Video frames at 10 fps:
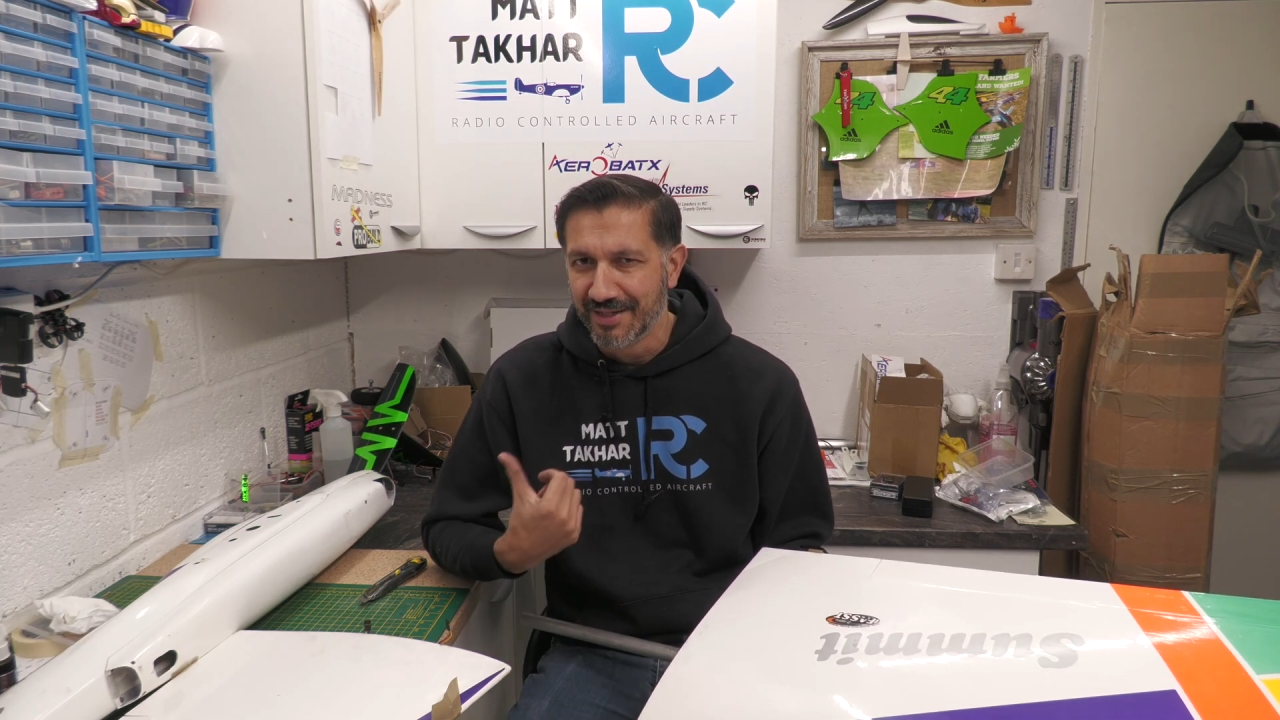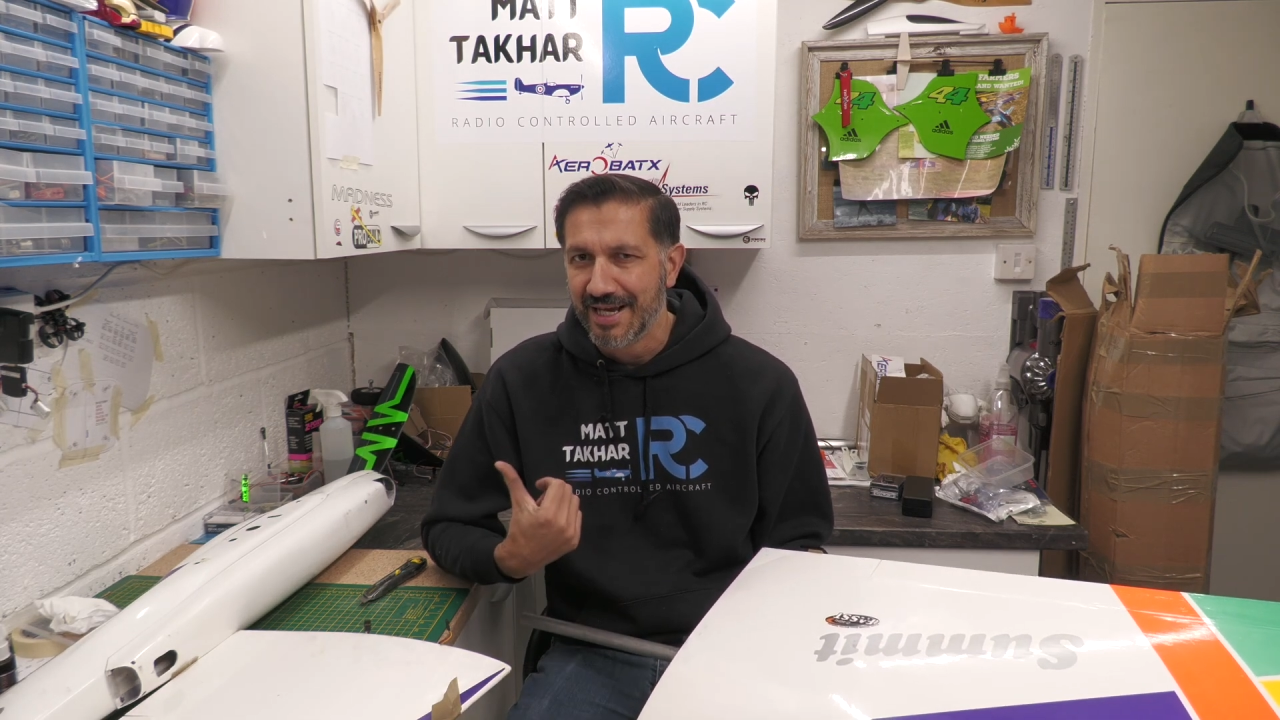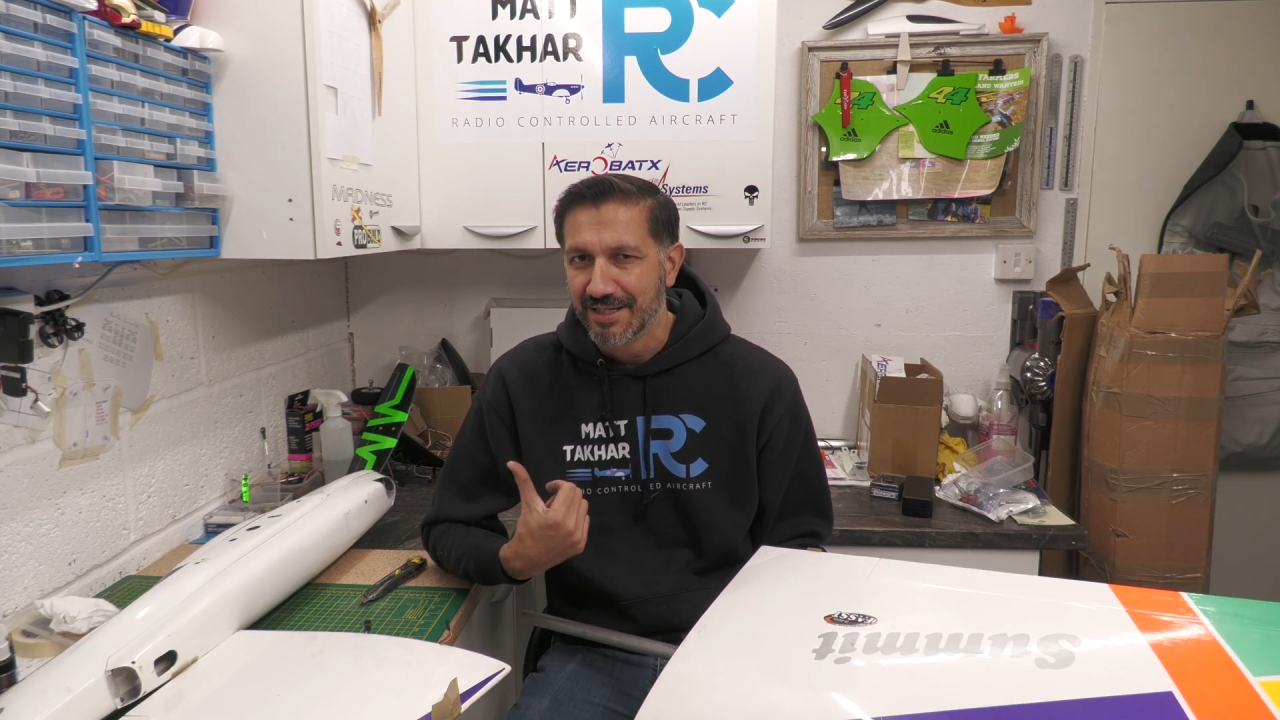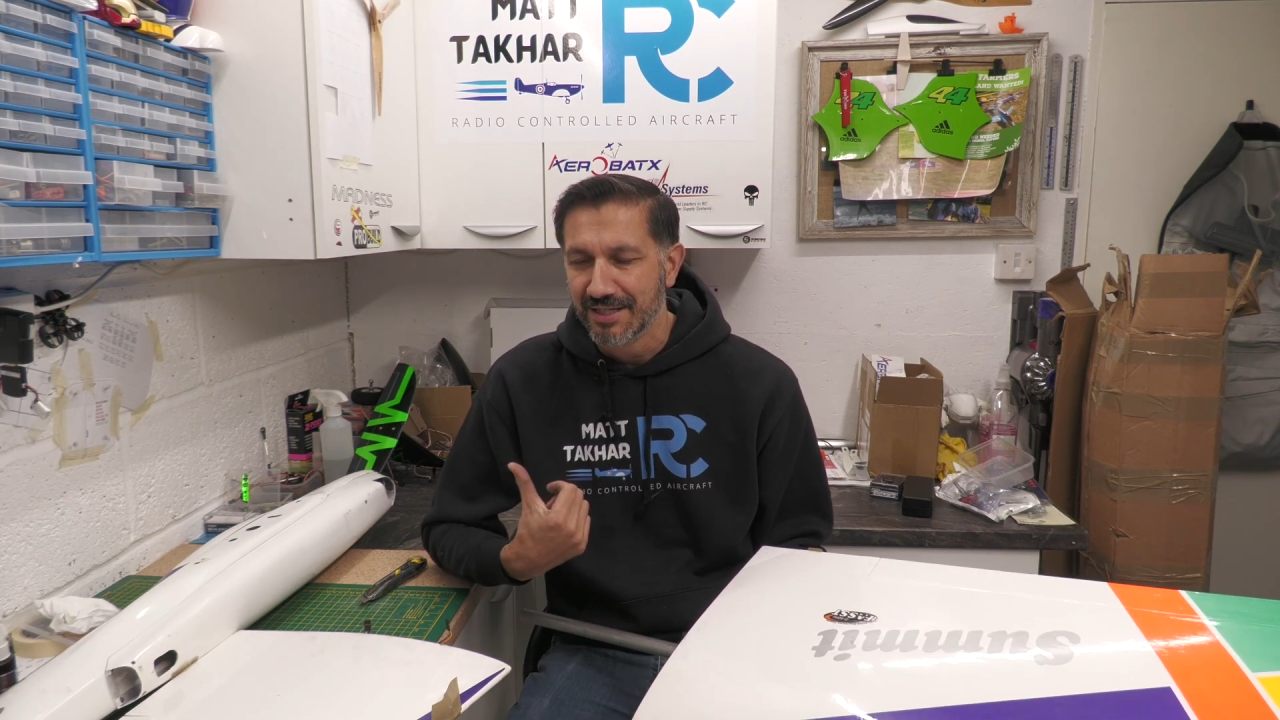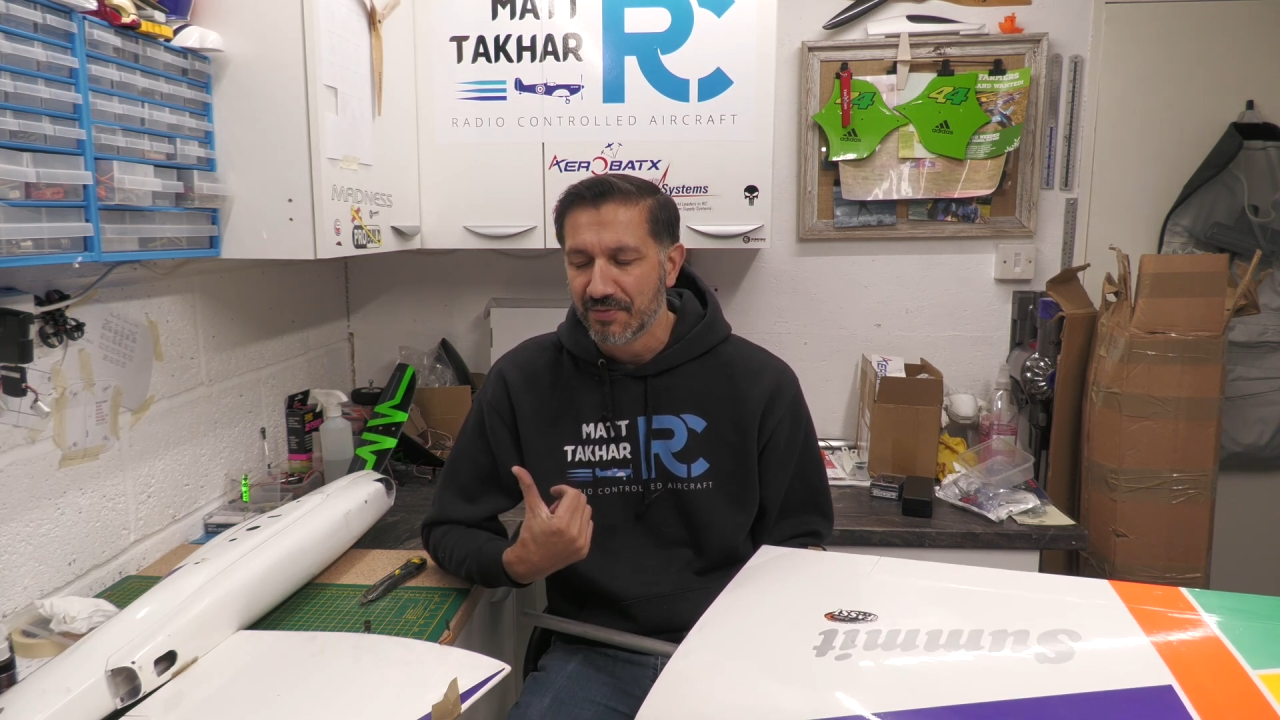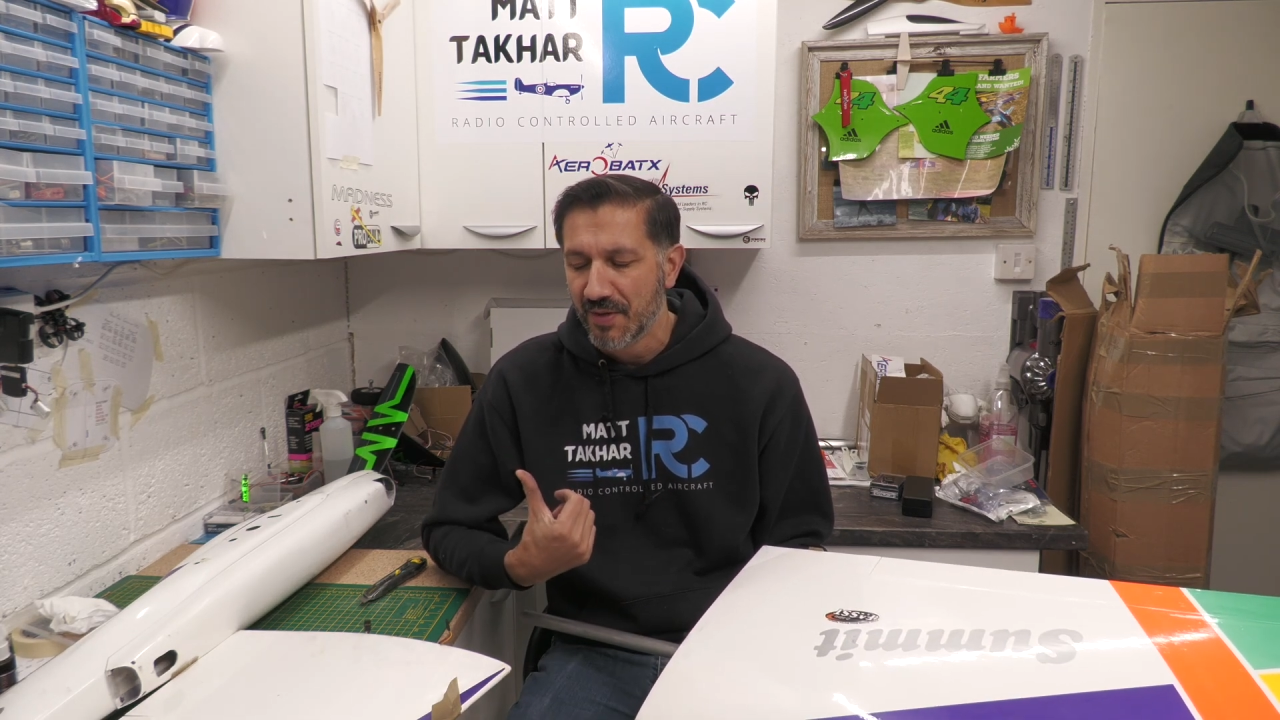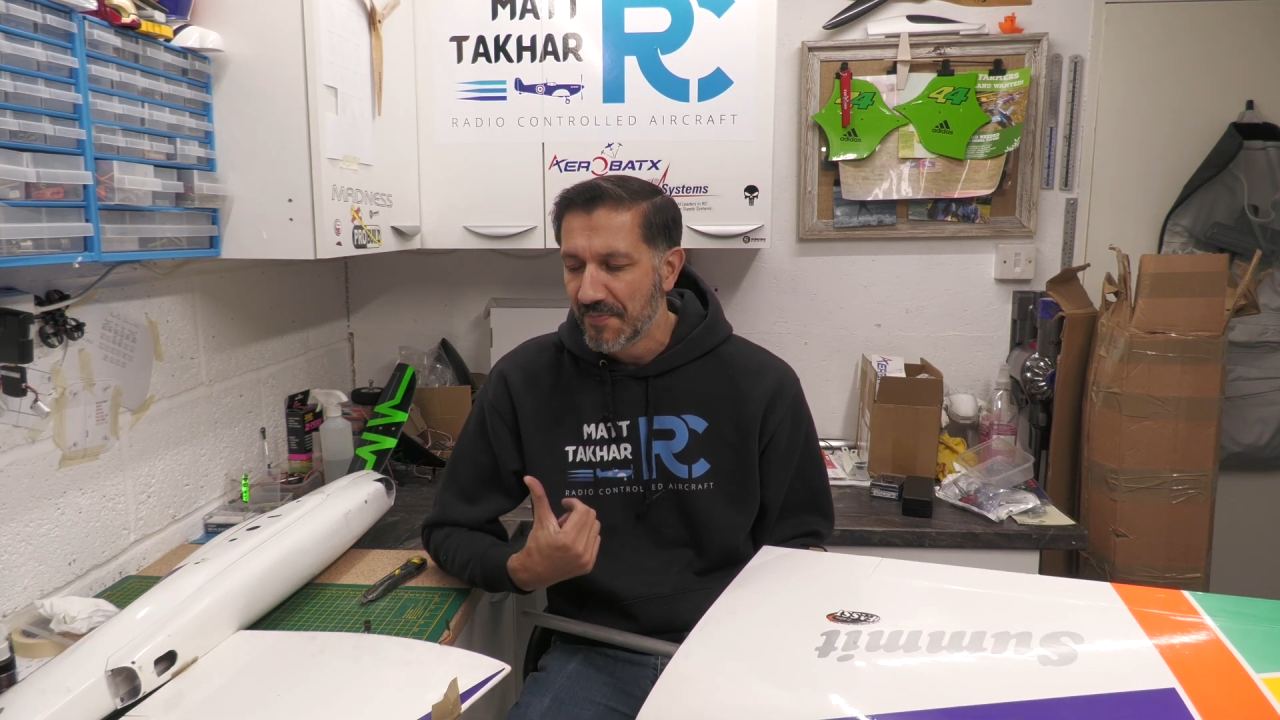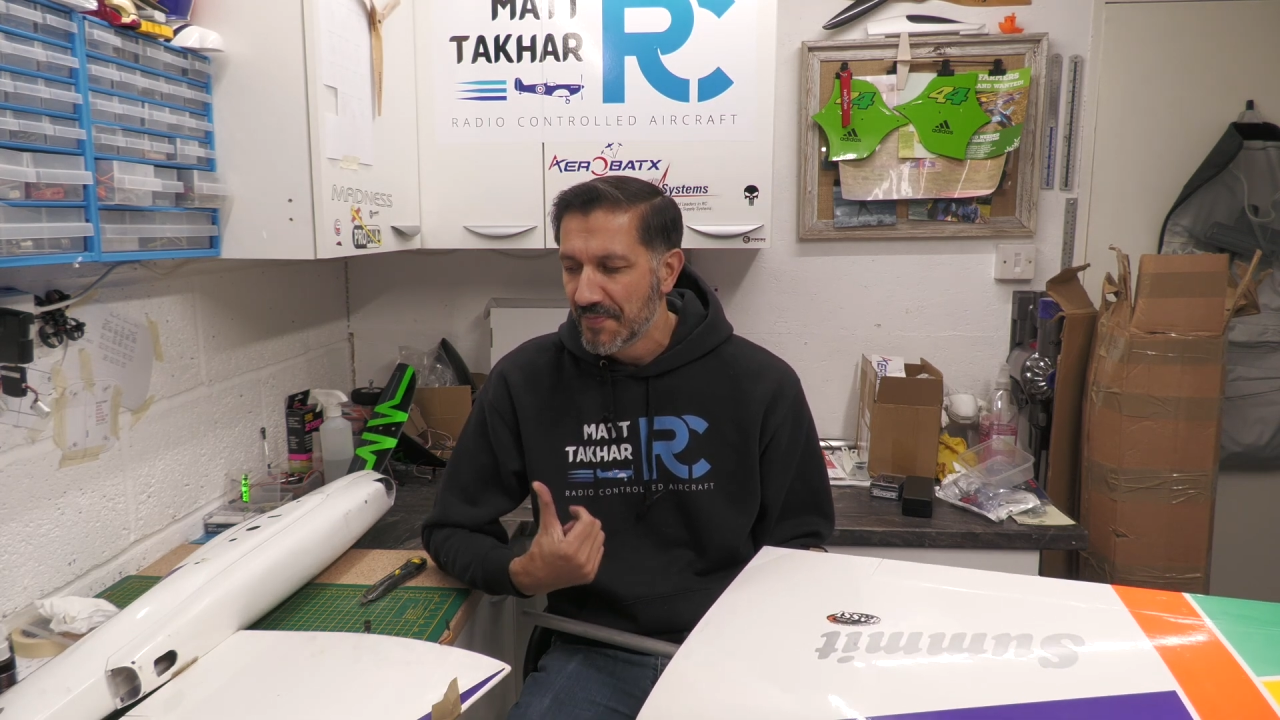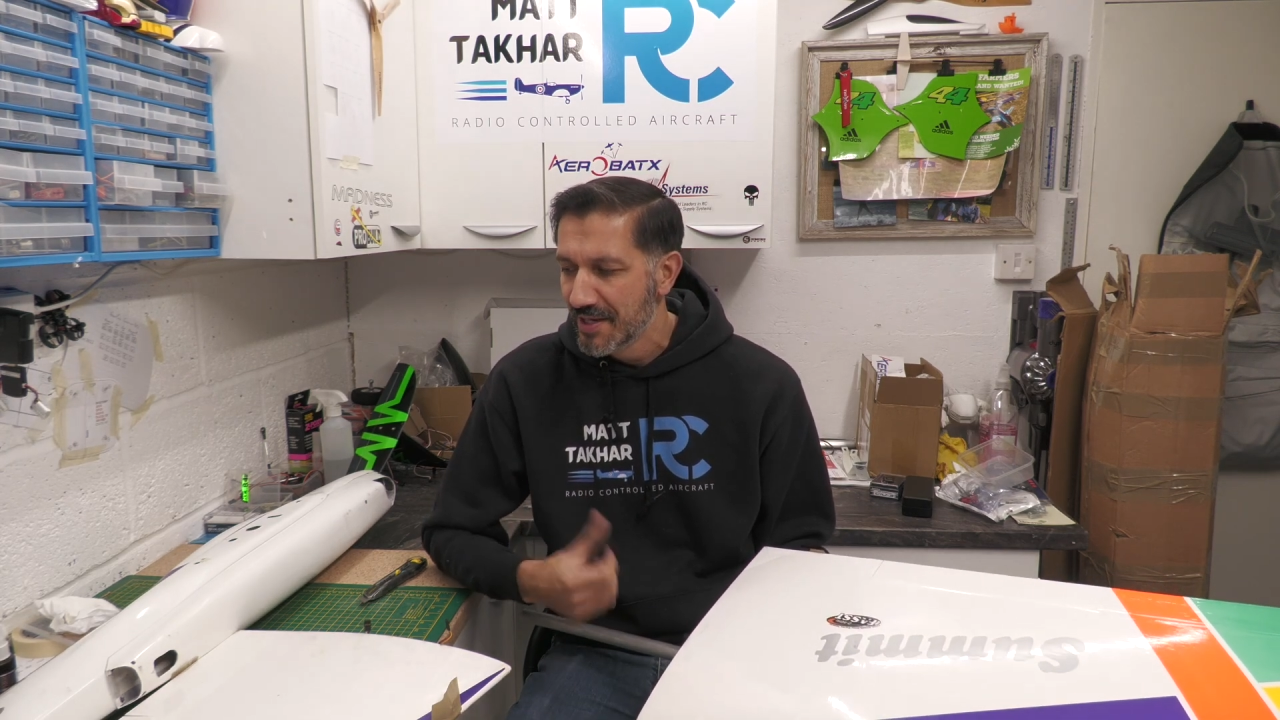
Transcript: gets this one.